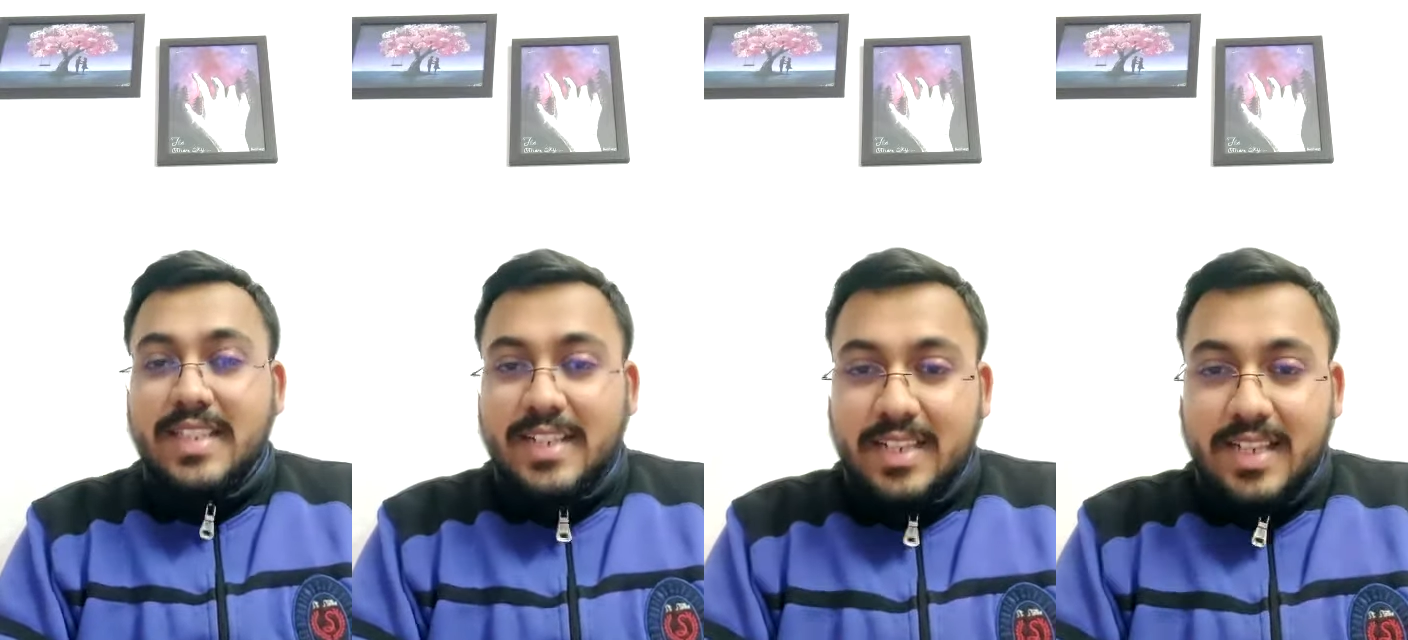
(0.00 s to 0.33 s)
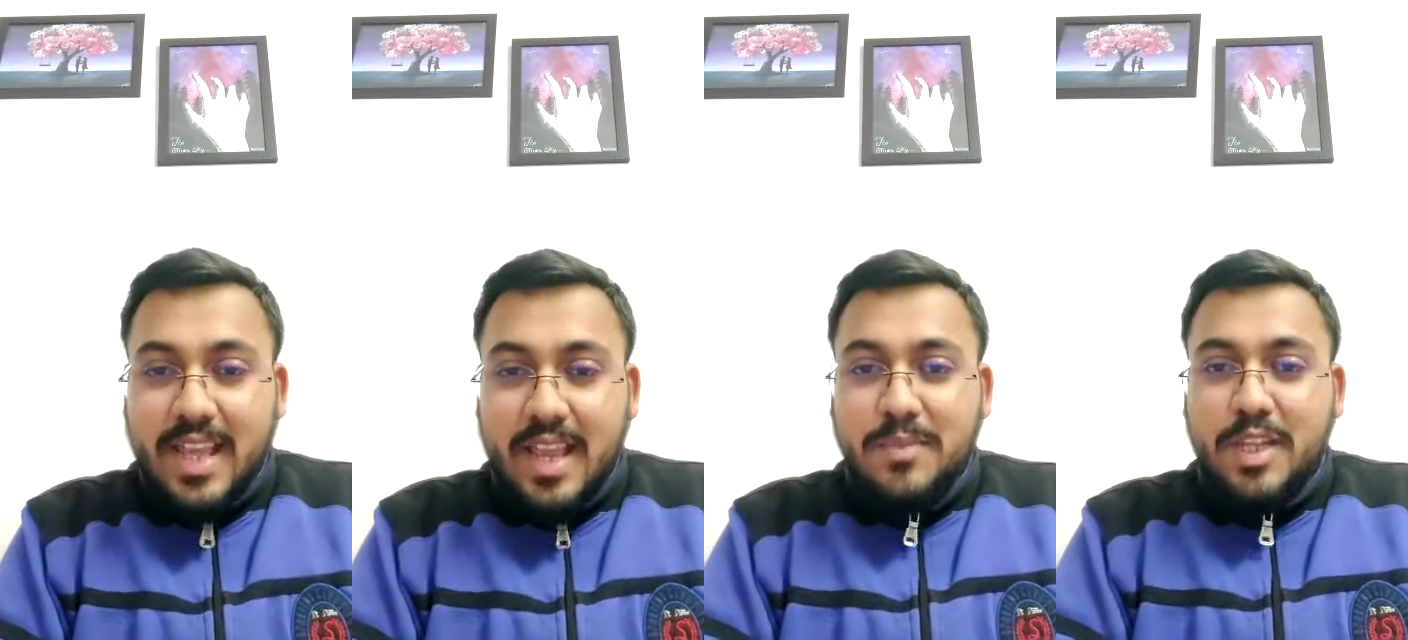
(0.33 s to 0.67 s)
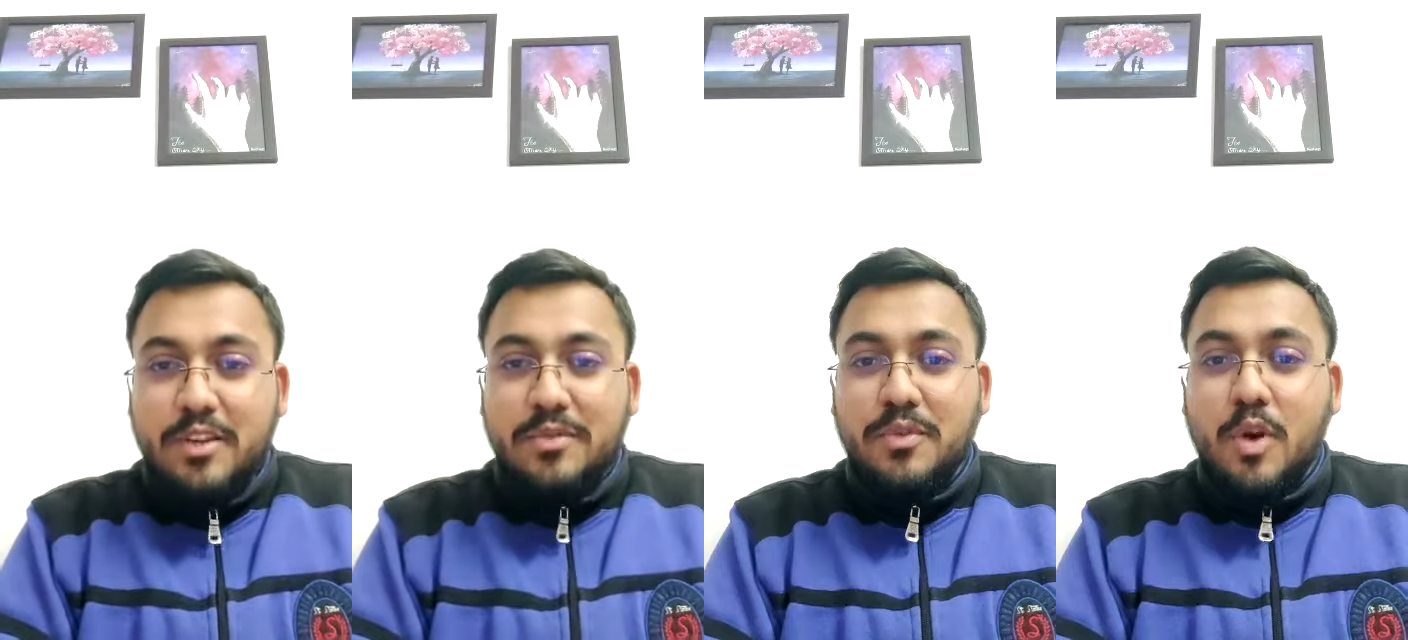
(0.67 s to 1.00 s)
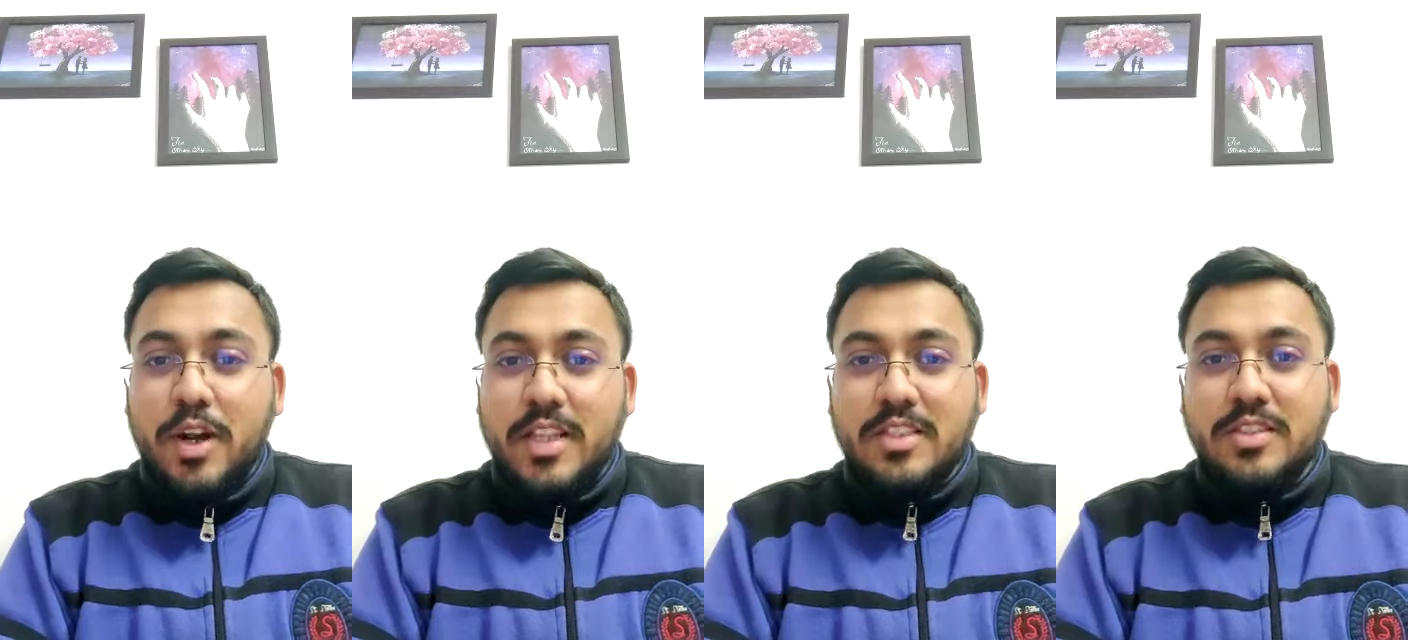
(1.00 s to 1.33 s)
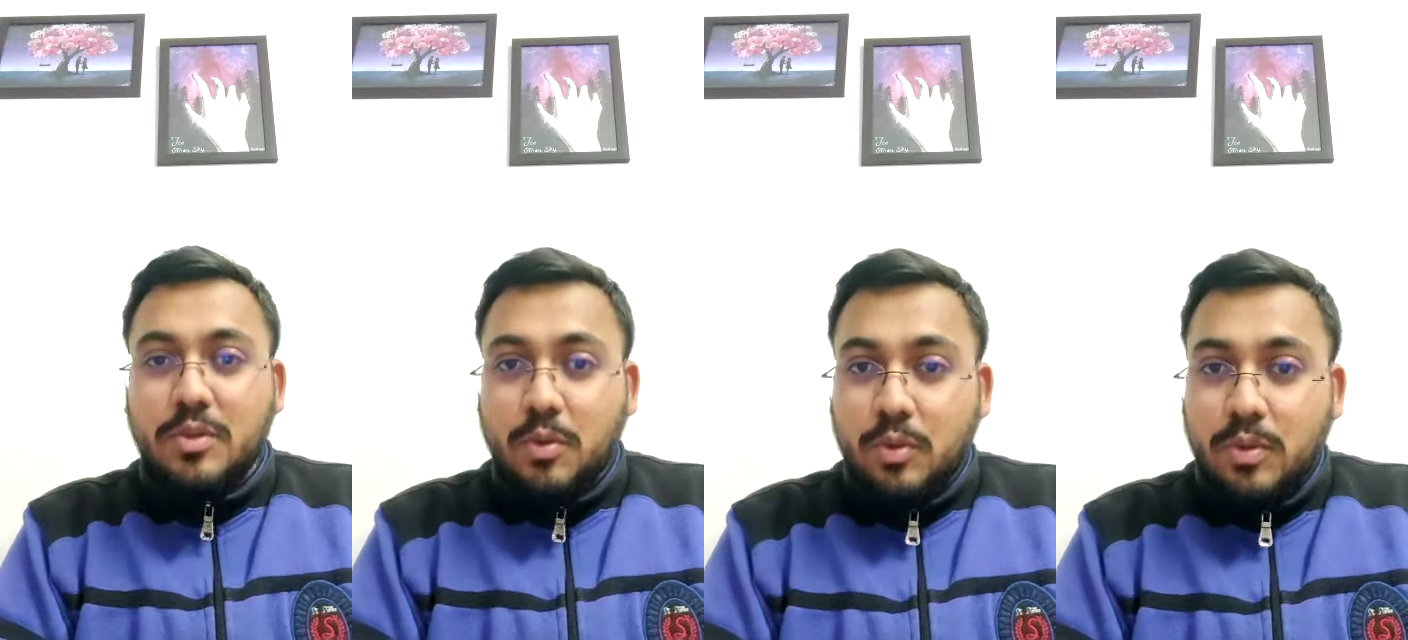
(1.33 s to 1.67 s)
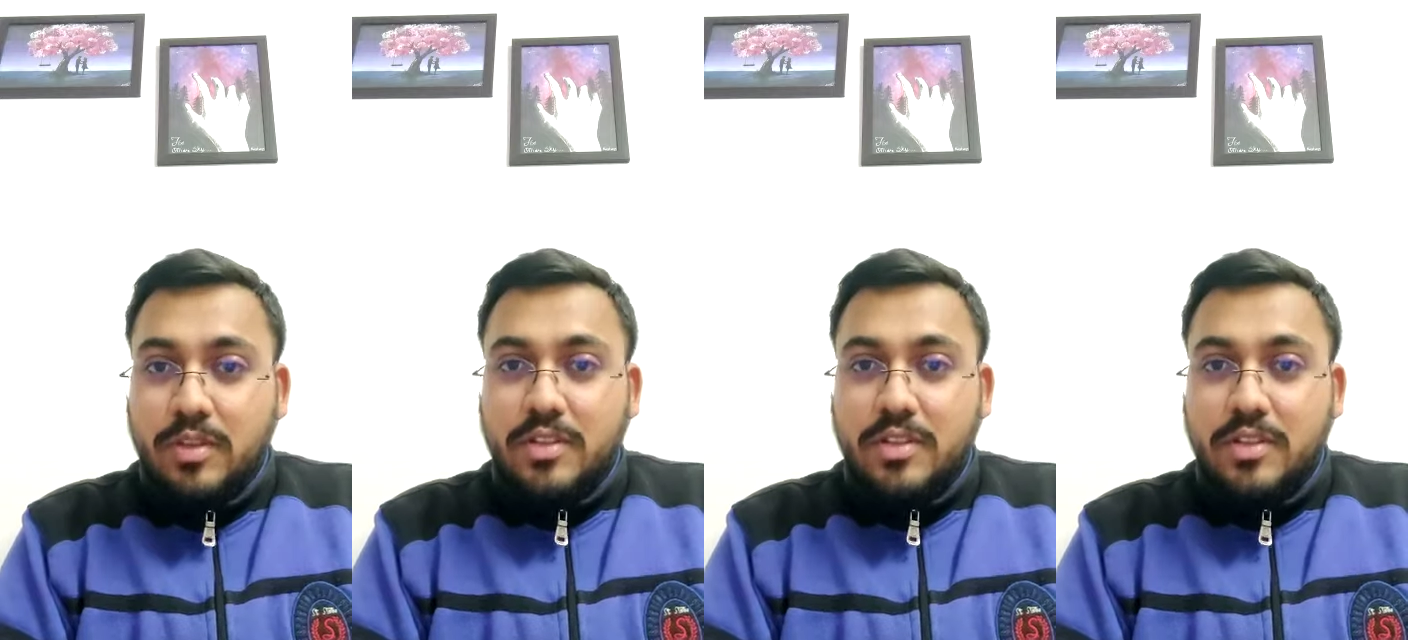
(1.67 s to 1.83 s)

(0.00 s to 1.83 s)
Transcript: little time that you've got in school,